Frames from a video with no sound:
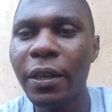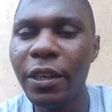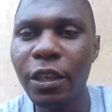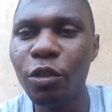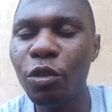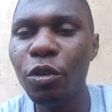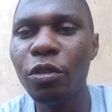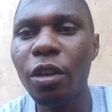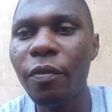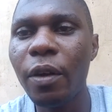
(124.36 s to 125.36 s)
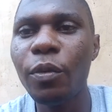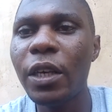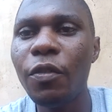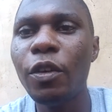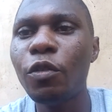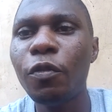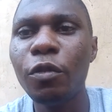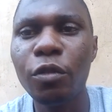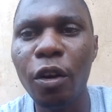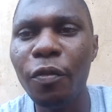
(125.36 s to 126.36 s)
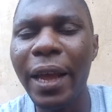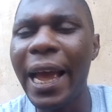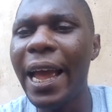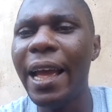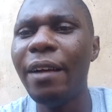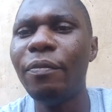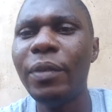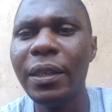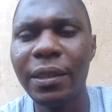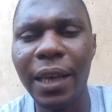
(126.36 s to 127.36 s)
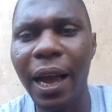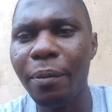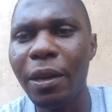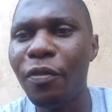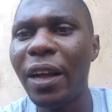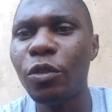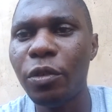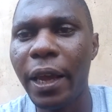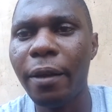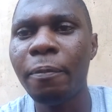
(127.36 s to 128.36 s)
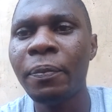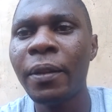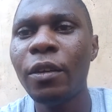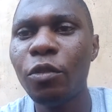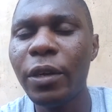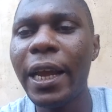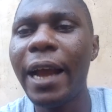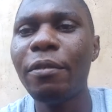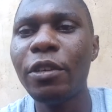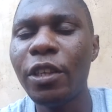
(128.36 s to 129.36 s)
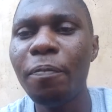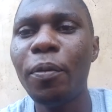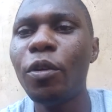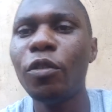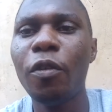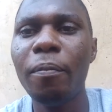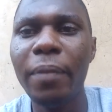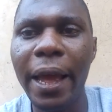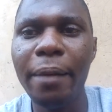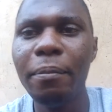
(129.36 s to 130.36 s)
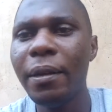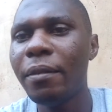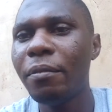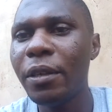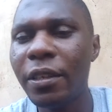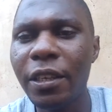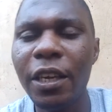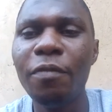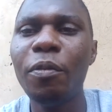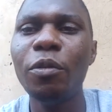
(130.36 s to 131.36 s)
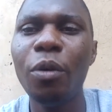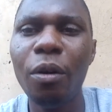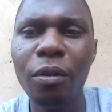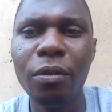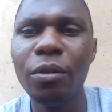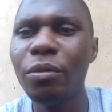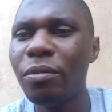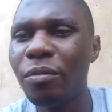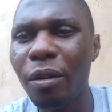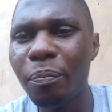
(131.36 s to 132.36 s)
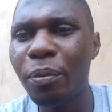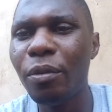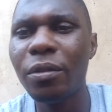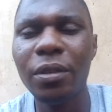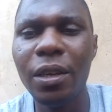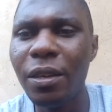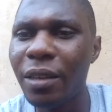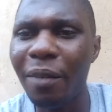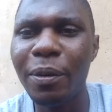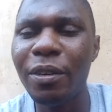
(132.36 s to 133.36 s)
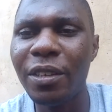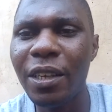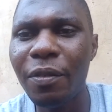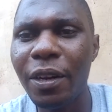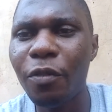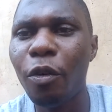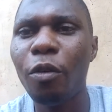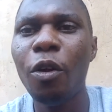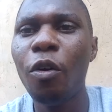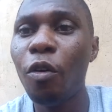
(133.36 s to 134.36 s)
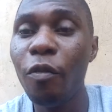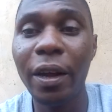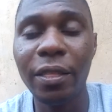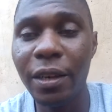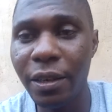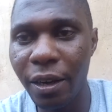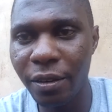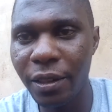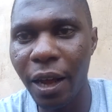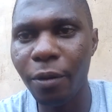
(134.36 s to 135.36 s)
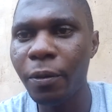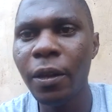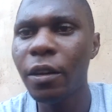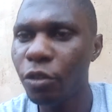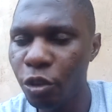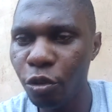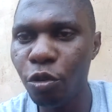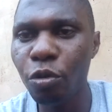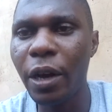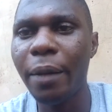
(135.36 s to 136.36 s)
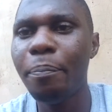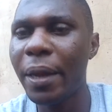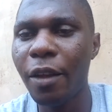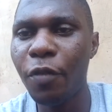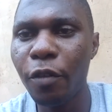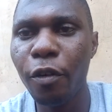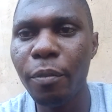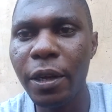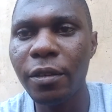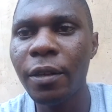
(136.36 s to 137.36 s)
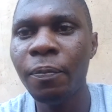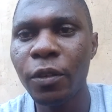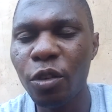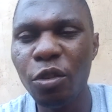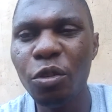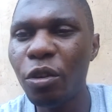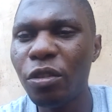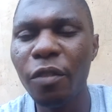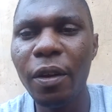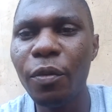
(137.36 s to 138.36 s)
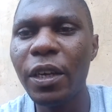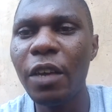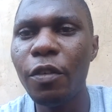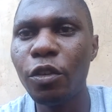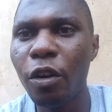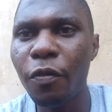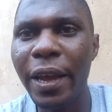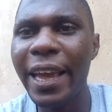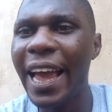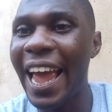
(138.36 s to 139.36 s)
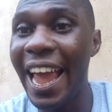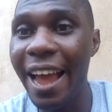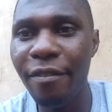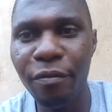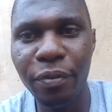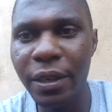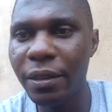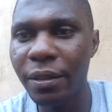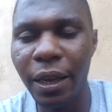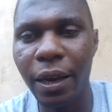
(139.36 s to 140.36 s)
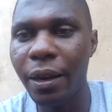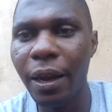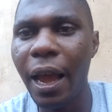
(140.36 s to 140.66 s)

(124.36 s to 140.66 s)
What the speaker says: This Survey will give you survey every time. In fact, today I received bonus from them. I've been receiving it for over 3 days now. You too can benefit from it. So Survey will give you survey every day.